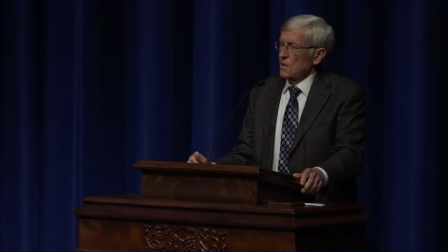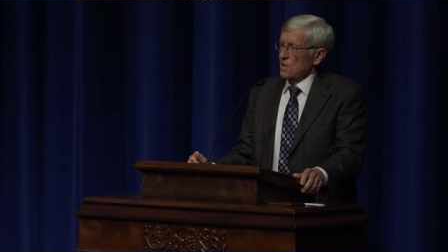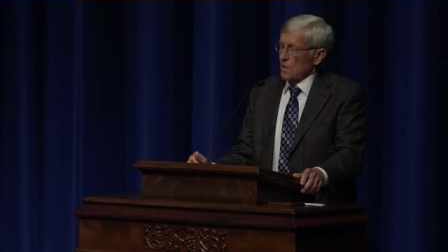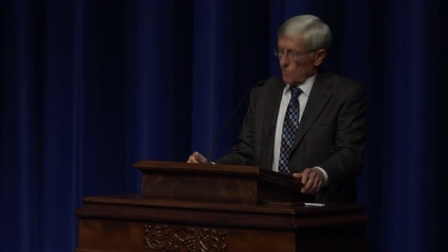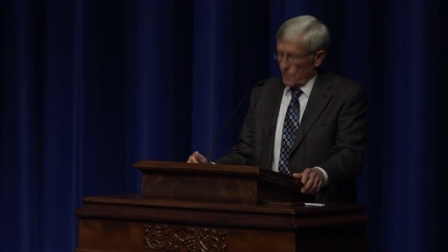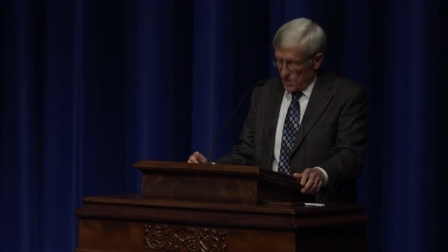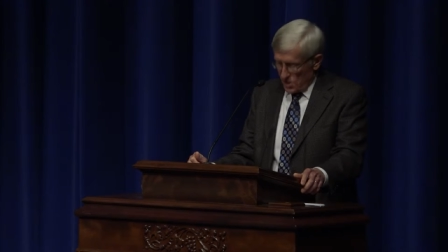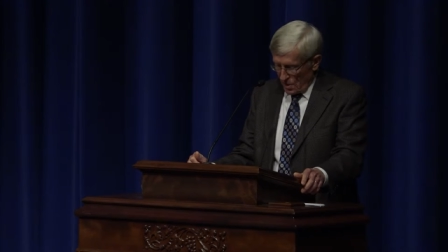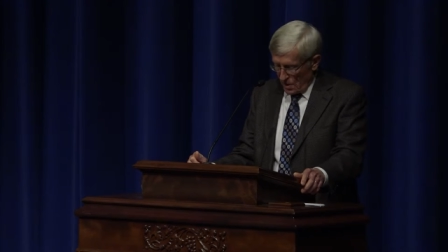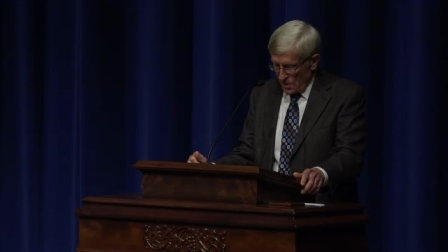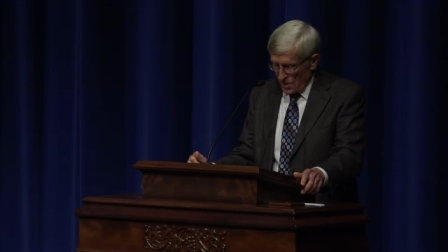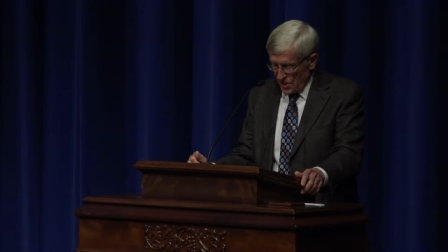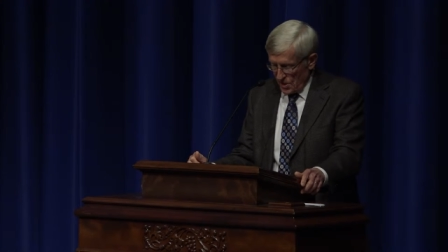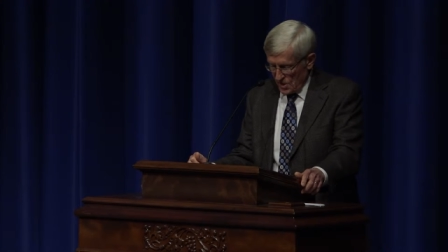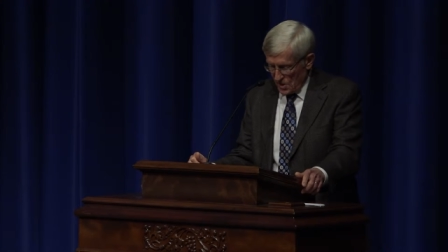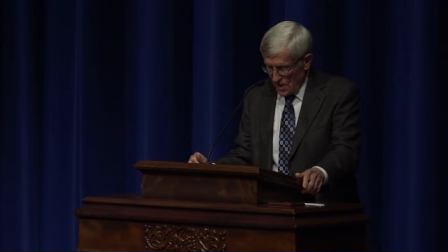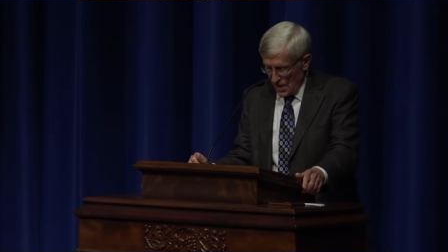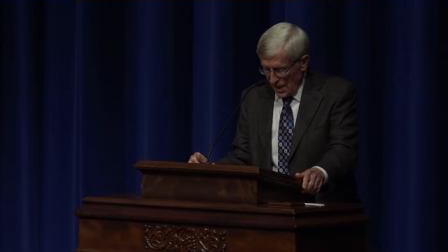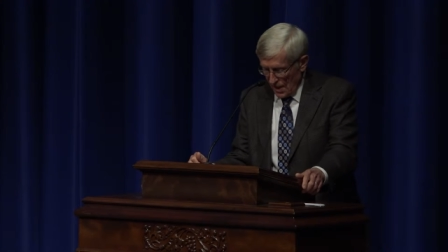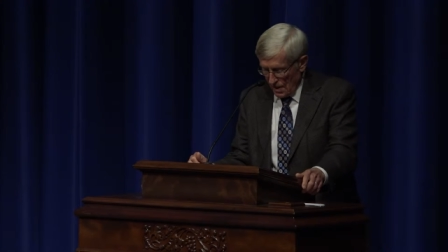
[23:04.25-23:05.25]
The research
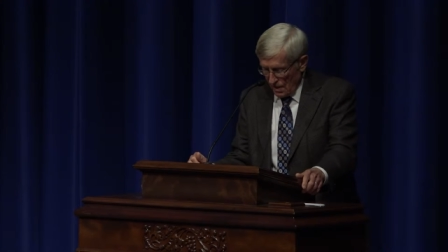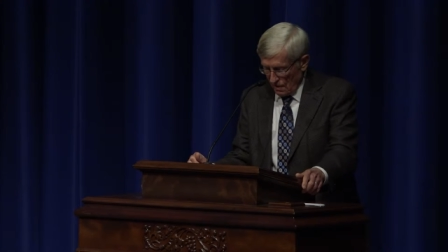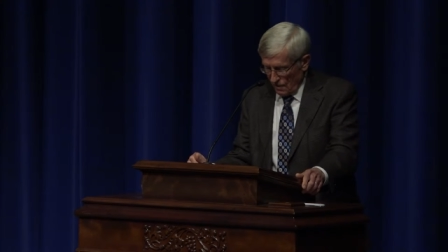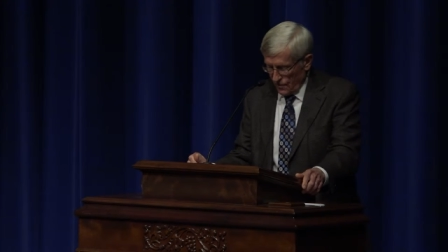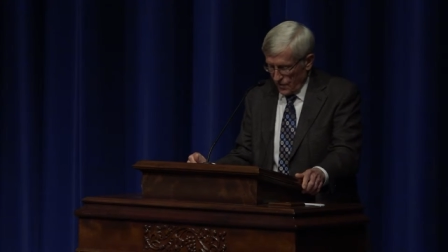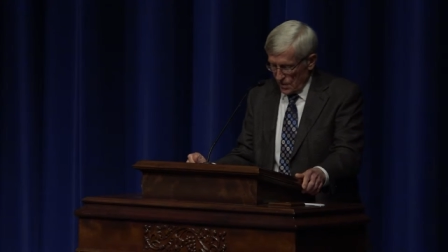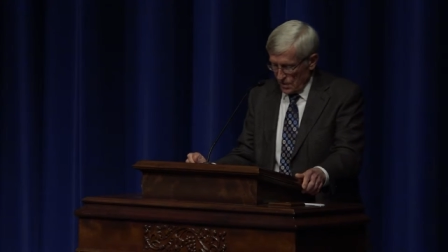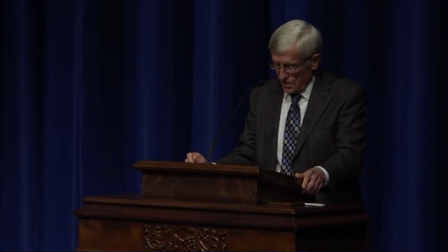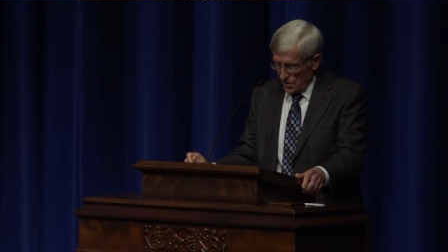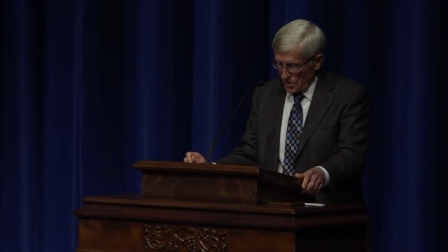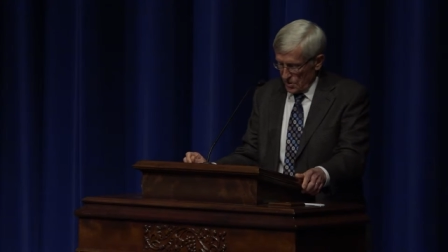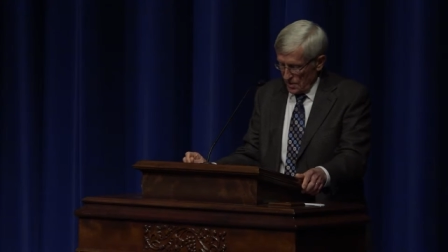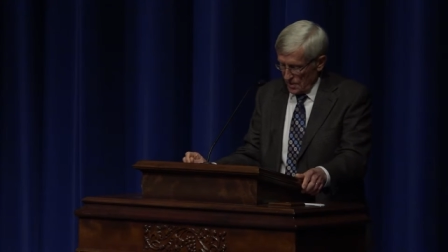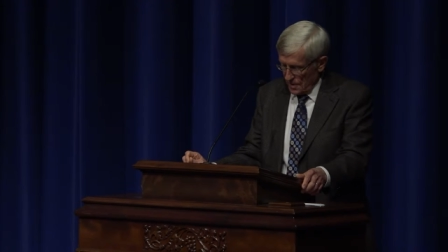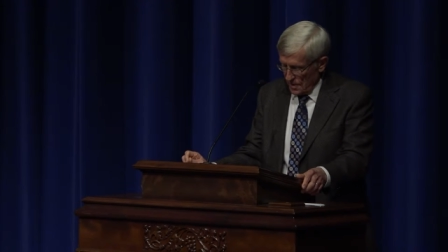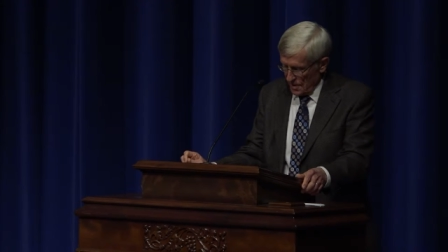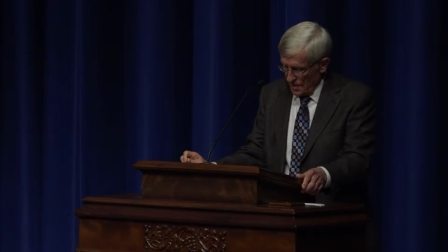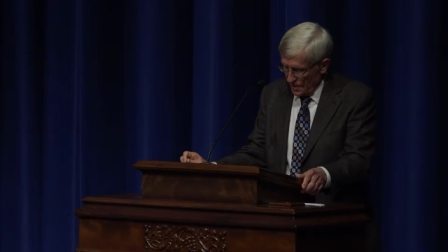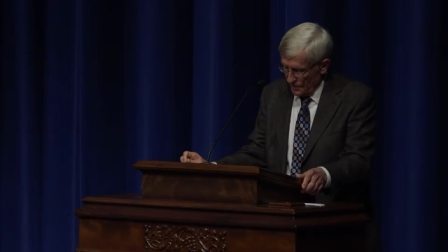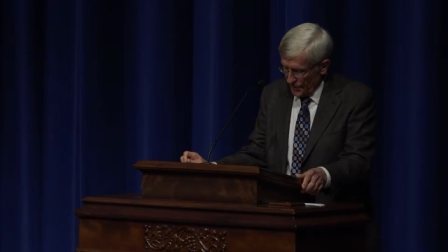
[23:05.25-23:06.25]
is there, folks.
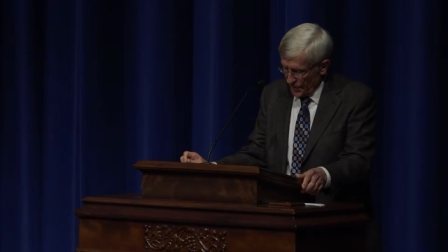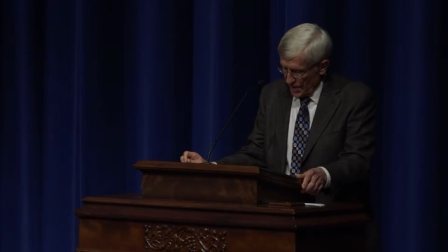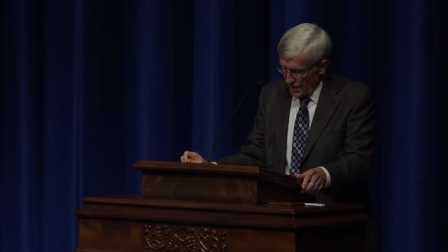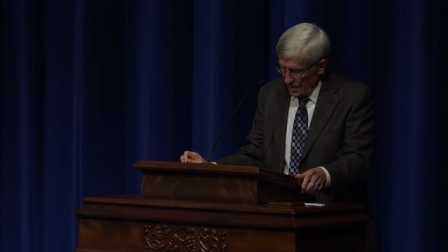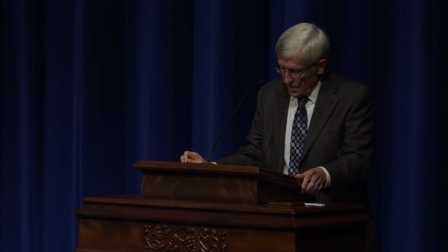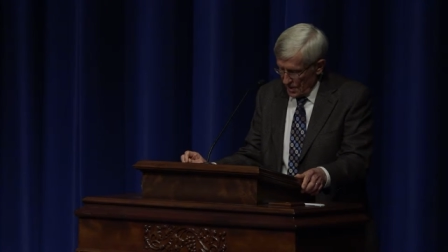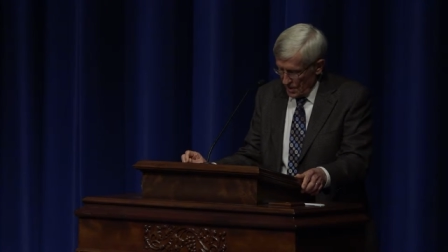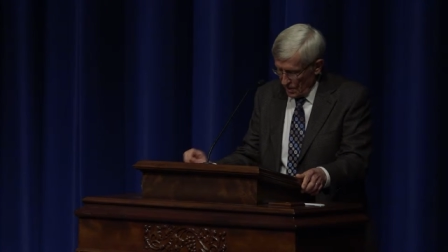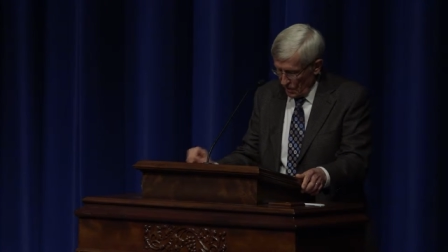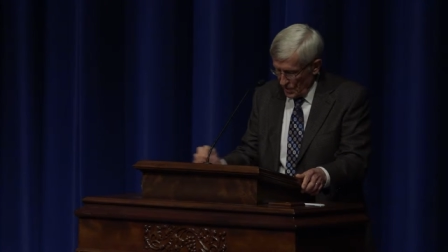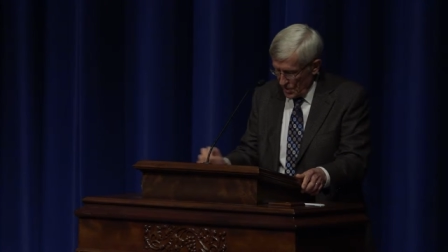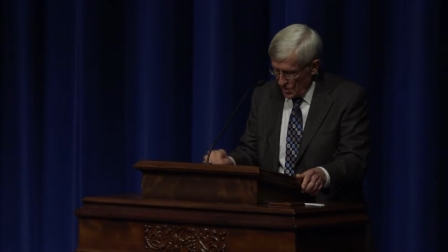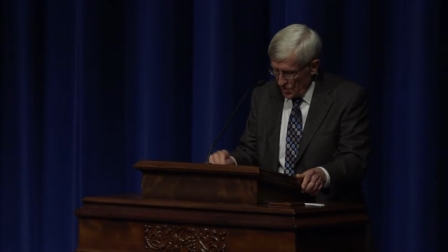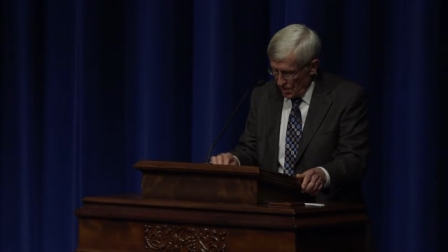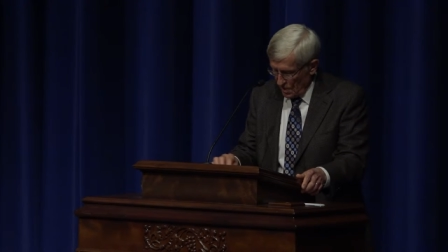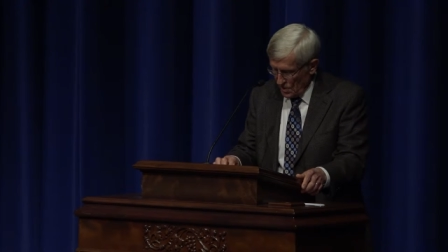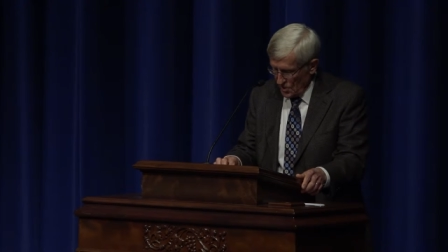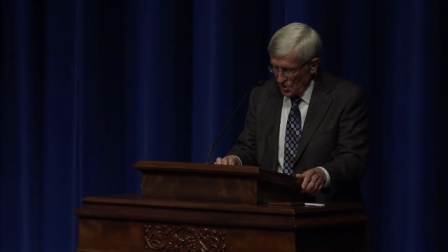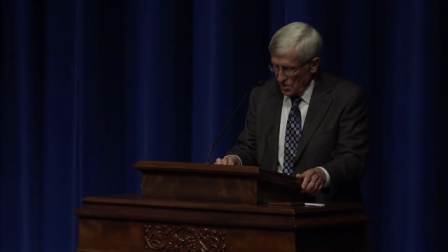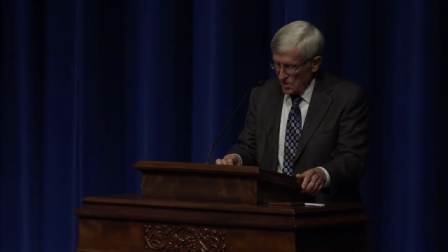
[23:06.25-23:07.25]
The
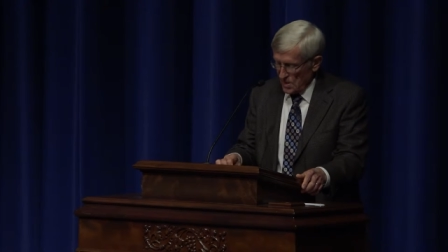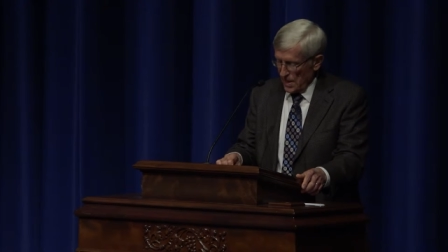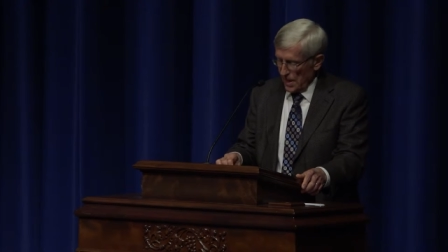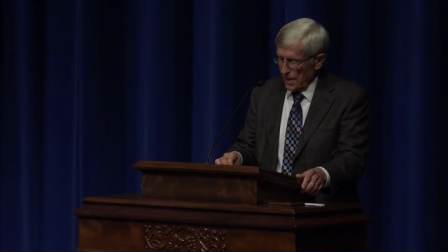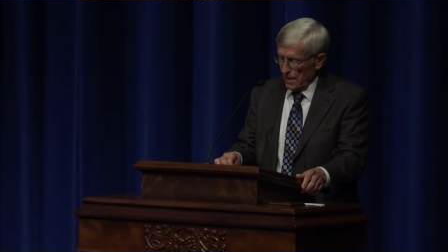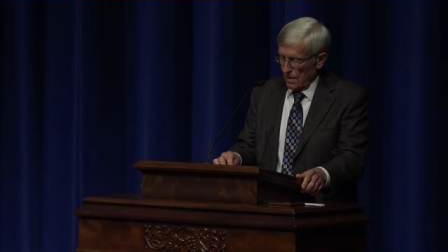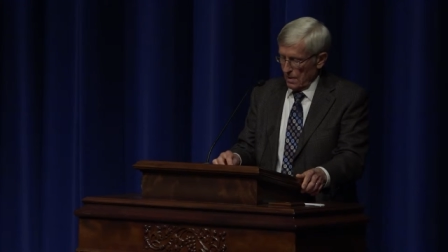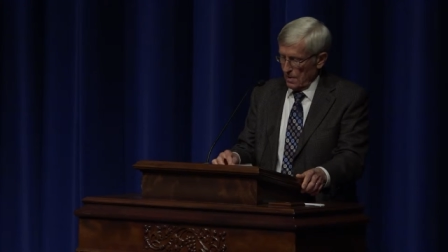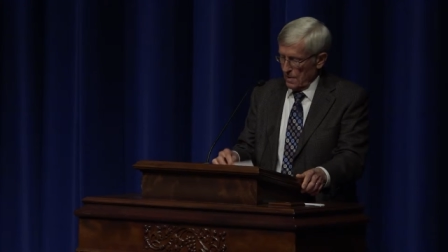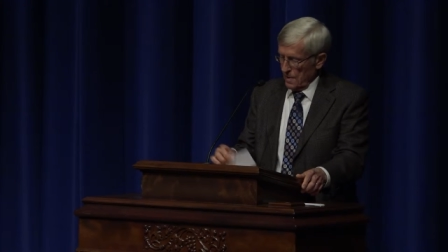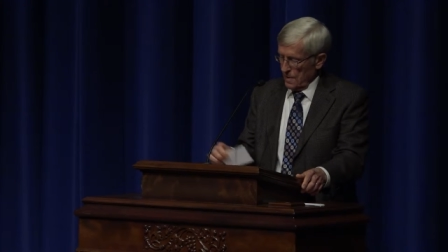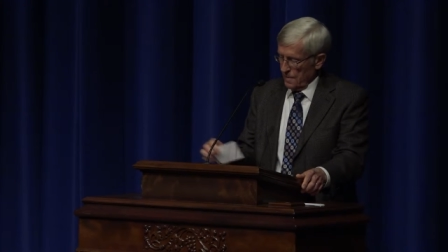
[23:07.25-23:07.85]
research is there.